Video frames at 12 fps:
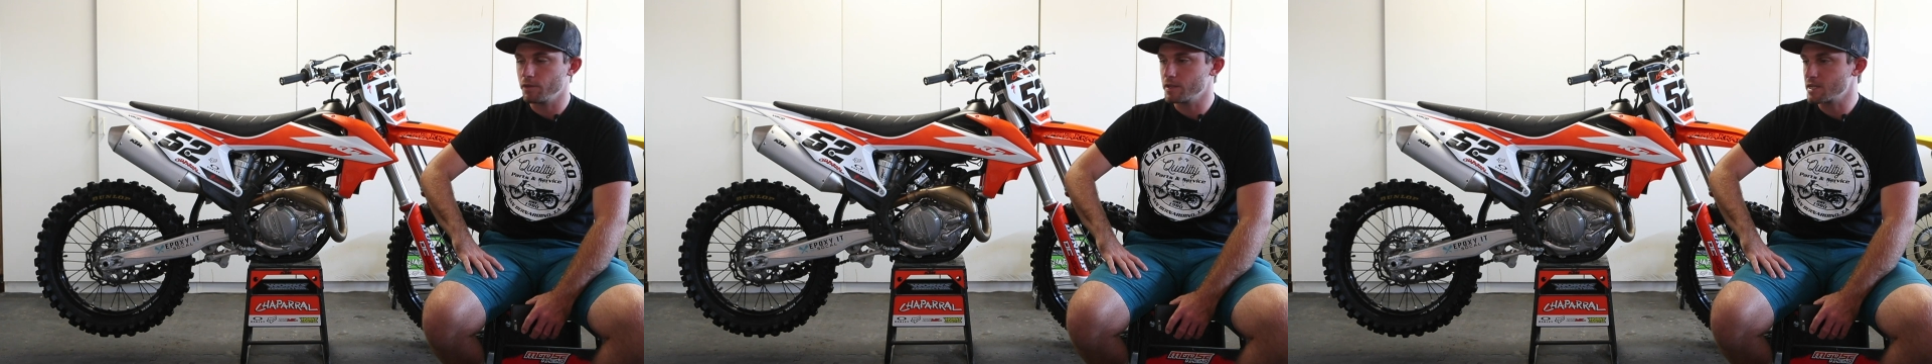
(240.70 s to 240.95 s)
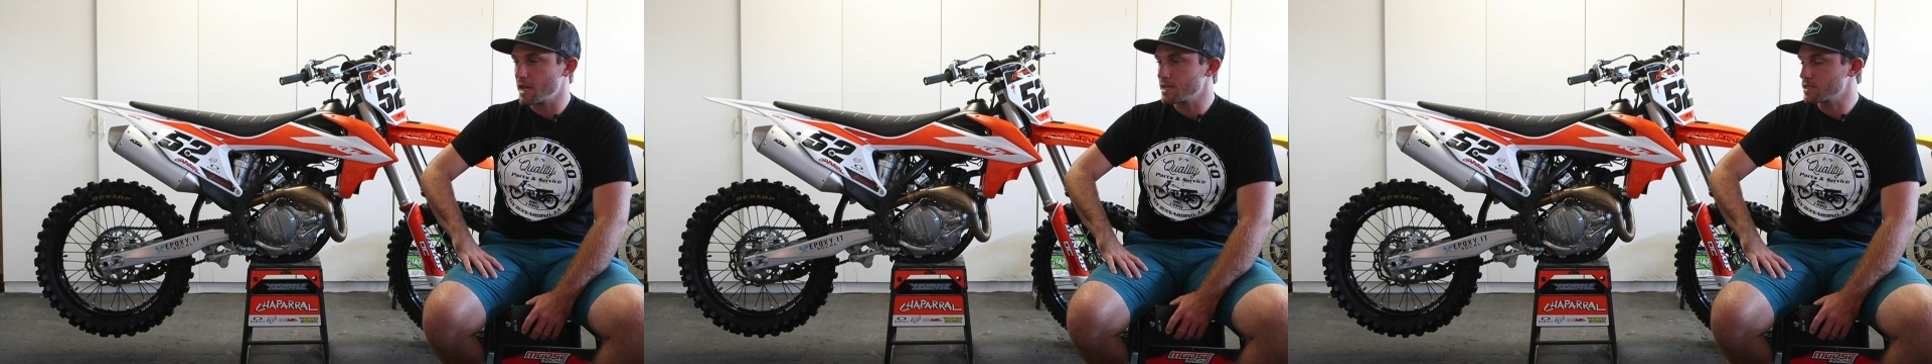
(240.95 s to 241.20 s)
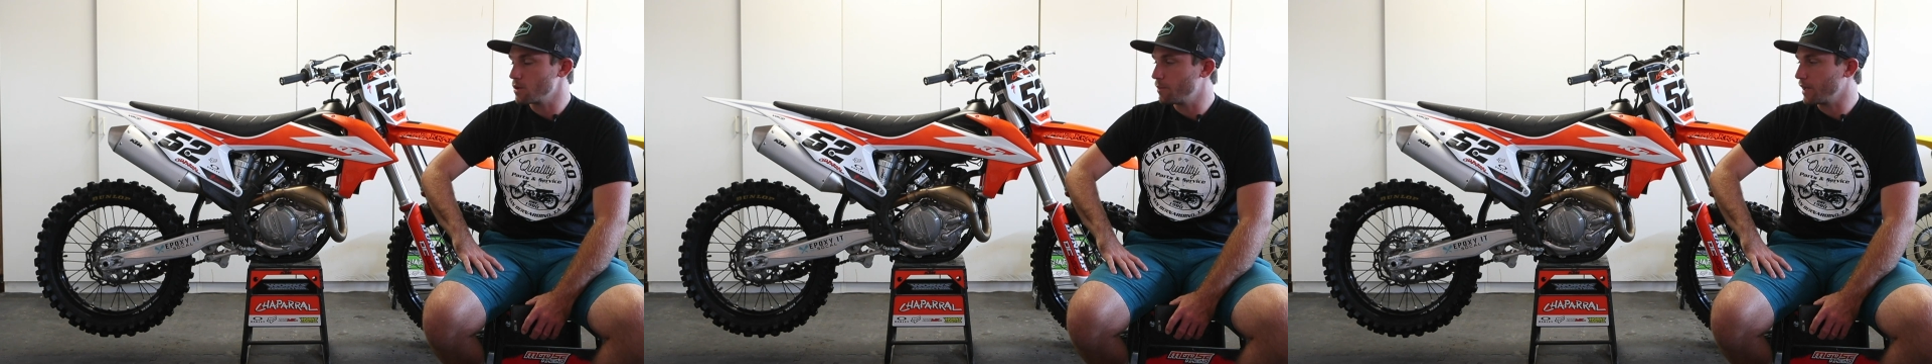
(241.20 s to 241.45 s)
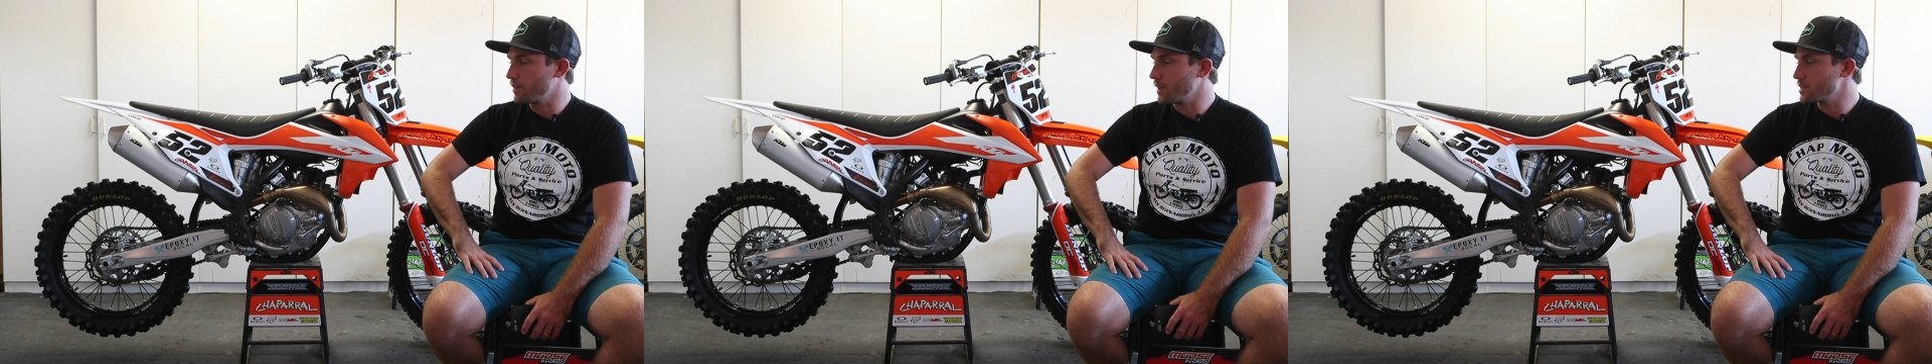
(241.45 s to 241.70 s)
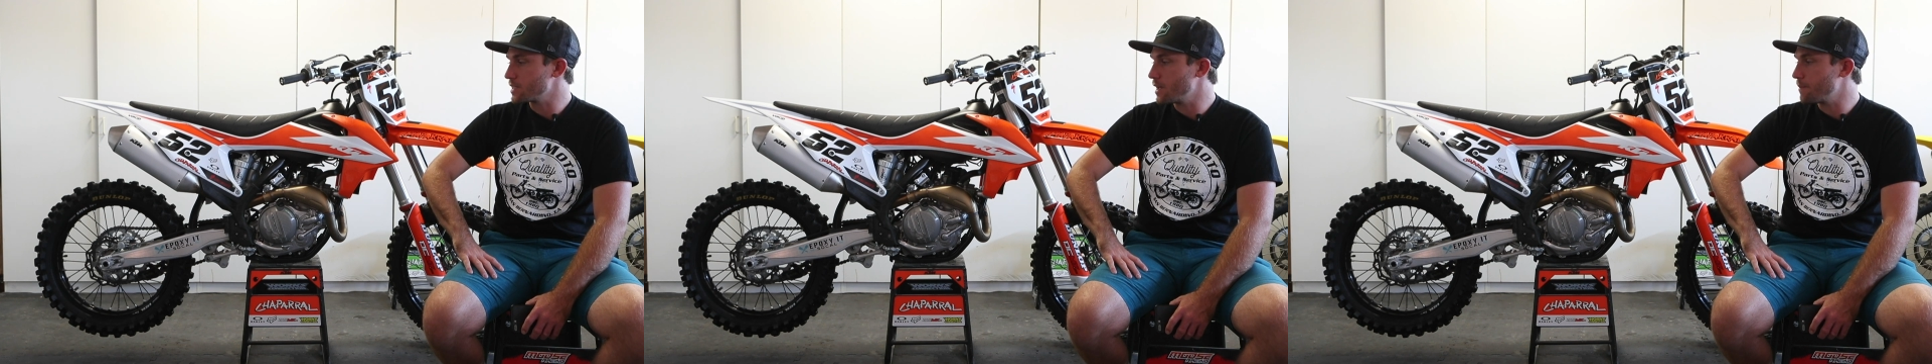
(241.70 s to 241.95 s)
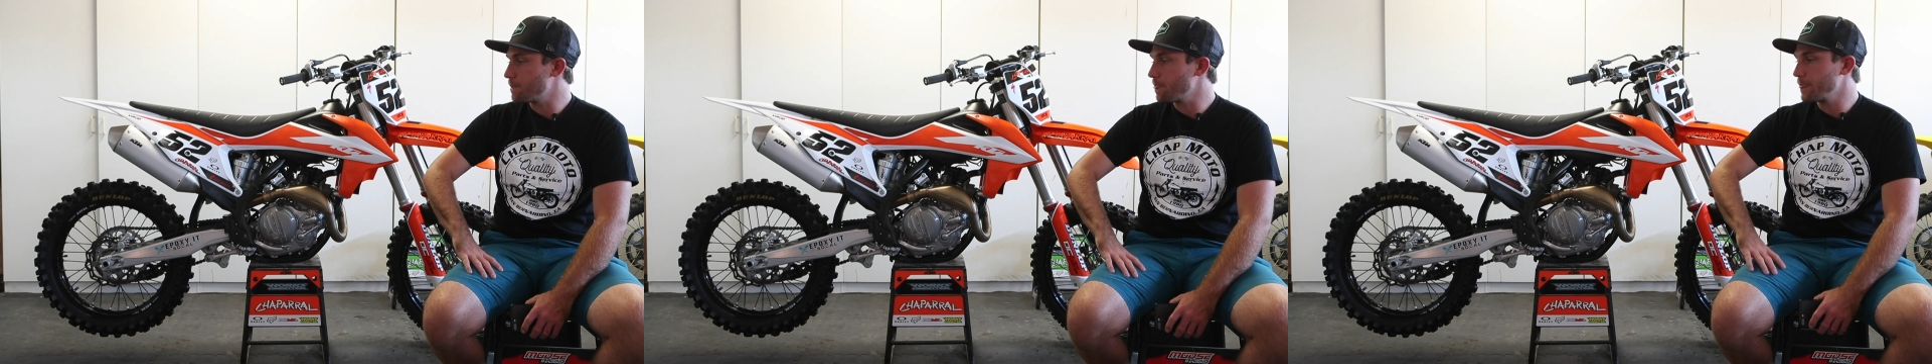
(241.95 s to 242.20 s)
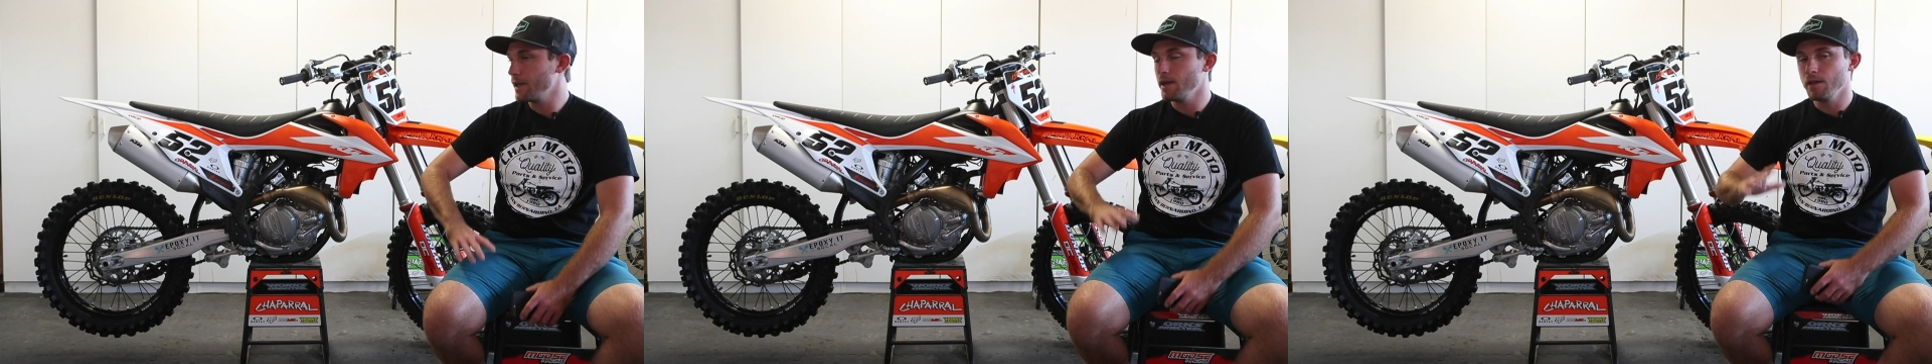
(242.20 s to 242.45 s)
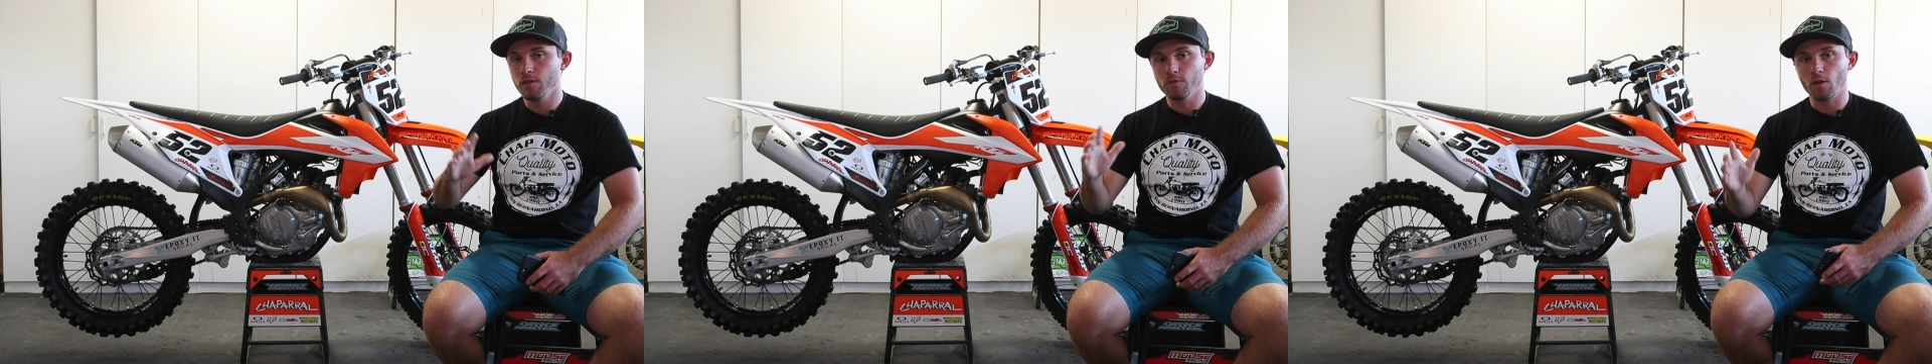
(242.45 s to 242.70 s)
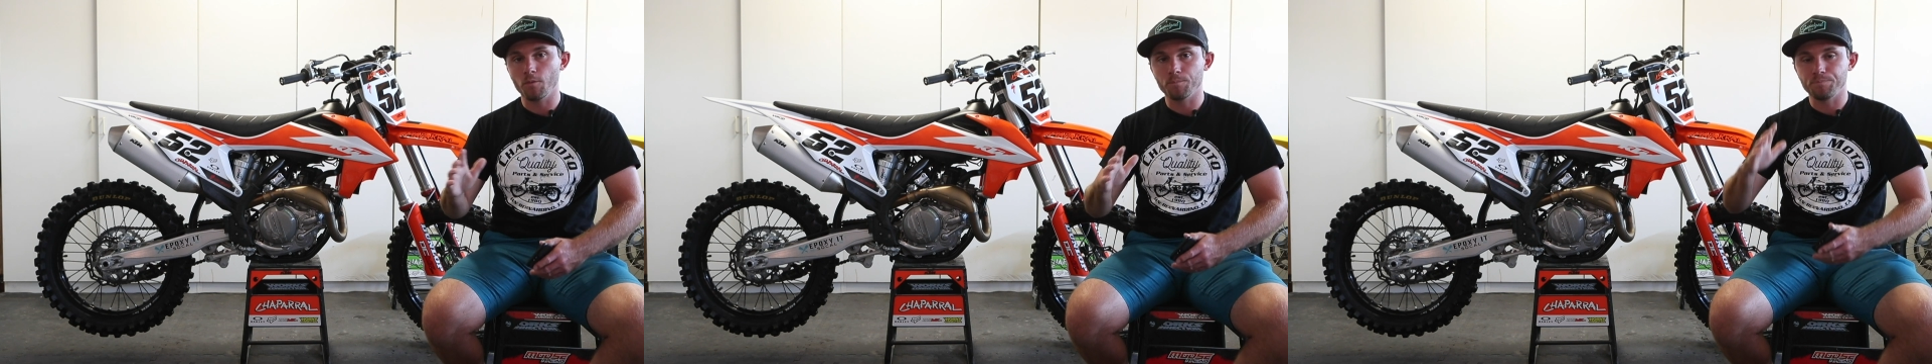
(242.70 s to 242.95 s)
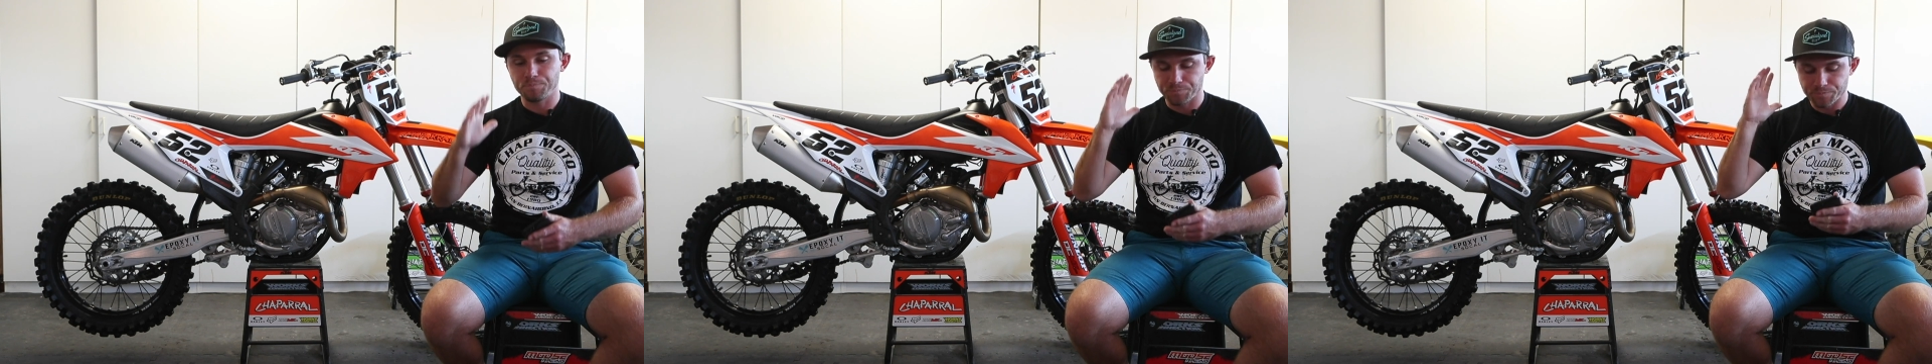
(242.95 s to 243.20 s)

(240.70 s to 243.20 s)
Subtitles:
in the test. So big thanks to them. So